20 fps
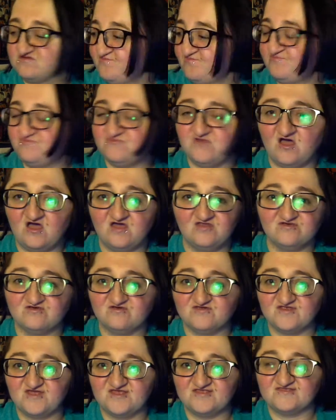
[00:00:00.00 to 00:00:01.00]
Not a
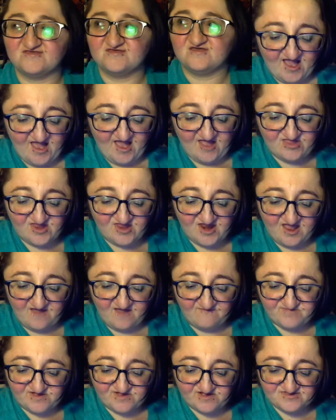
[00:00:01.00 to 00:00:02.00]
good idea. And then I
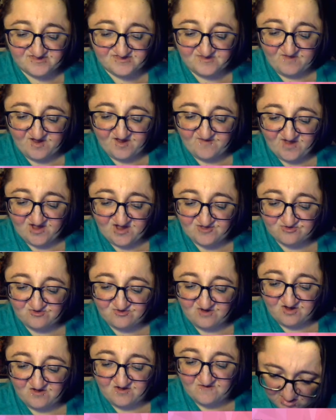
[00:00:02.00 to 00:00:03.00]
have Pixie by
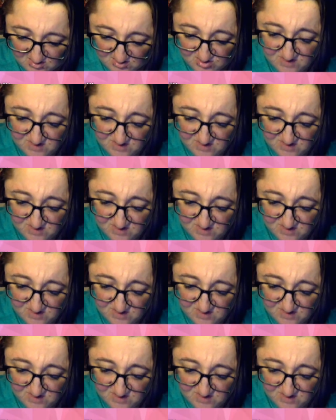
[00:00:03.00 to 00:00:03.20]
Petra